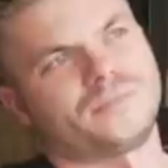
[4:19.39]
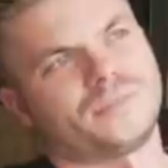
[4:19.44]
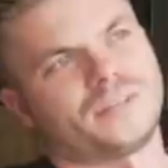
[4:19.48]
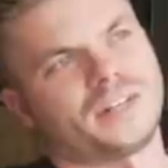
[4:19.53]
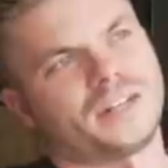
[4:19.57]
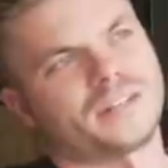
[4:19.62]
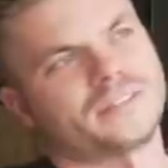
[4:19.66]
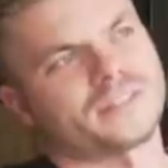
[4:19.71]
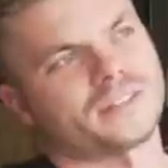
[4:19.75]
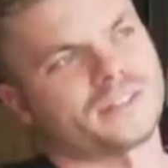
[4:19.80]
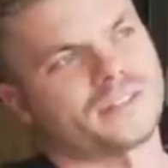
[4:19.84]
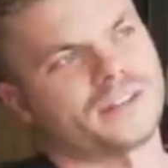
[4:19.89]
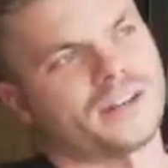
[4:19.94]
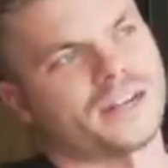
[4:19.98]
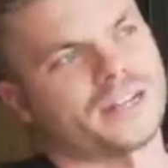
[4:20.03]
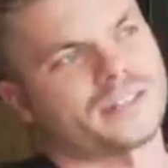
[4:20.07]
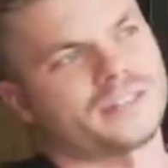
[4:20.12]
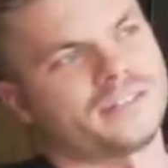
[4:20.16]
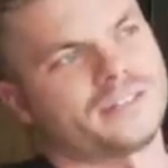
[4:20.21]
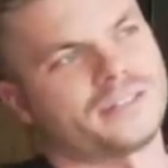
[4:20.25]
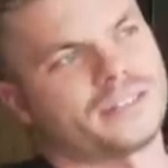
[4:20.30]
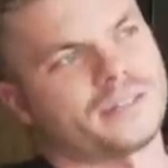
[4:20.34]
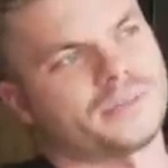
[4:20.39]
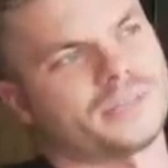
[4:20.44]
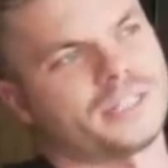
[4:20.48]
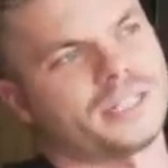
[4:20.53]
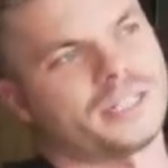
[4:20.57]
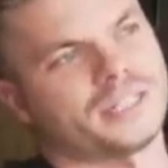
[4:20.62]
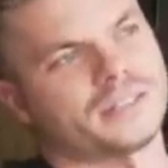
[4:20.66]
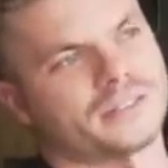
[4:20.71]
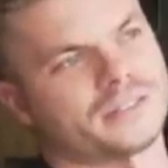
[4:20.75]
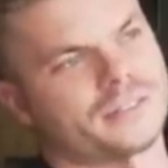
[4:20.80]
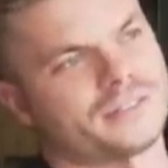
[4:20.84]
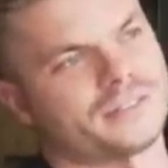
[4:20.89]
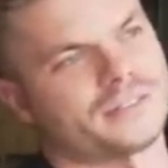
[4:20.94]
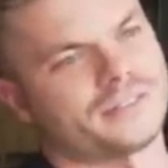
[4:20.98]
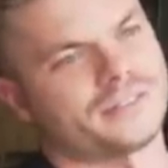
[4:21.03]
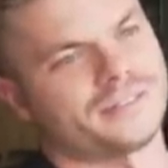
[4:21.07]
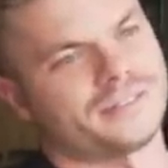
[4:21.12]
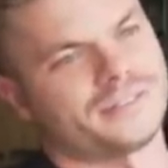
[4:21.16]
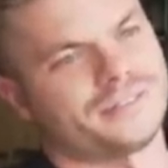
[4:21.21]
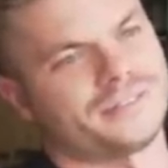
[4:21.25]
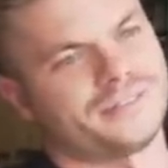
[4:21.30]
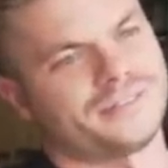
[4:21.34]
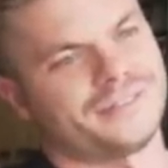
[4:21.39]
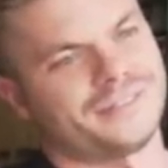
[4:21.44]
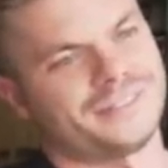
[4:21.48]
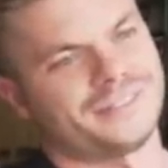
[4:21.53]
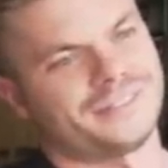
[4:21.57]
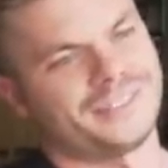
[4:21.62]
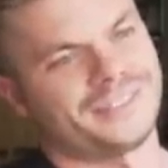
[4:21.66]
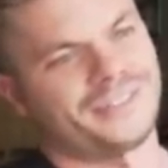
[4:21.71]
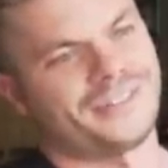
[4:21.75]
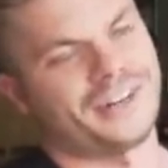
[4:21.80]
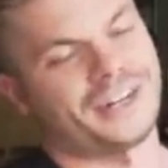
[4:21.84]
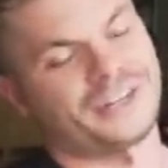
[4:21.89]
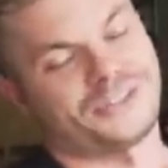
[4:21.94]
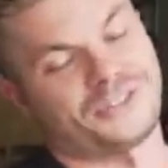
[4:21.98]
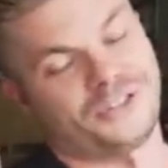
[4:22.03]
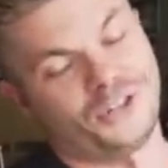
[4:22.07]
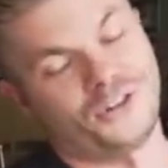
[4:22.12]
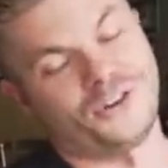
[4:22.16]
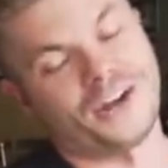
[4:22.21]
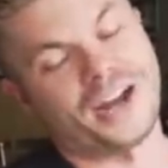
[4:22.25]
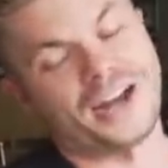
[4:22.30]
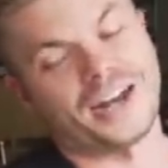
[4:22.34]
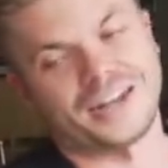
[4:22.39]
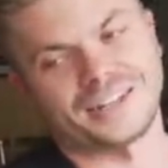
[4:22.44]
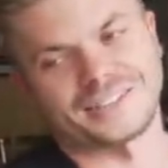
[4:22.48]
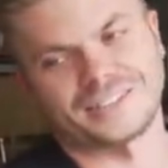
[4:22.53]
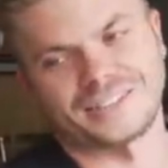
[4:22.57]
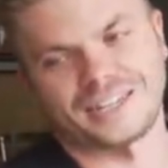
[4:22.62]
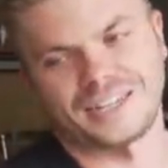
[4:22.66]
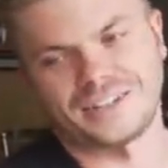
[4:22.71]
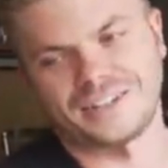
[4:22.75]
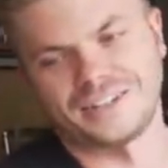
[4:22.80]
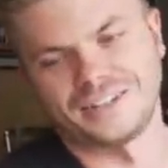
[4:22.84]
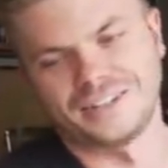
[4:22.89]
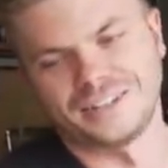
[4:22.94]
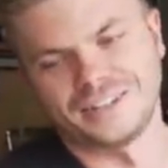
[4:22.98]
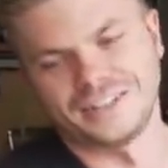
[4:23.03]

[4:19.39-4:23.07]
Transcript: What else to crack? And something else. We've cracked two radiators. Cracked two radiators now.